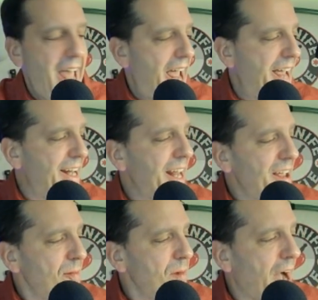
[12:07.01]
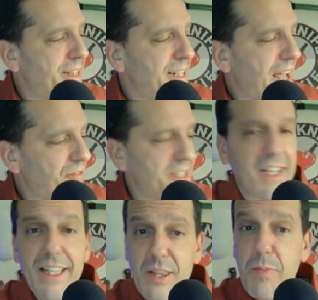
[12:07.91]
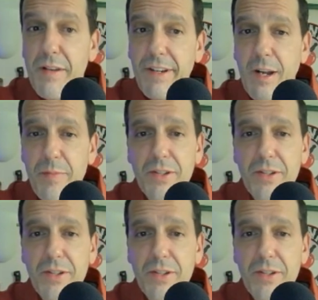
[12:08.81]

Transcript: And I did have to tighten the pivot up.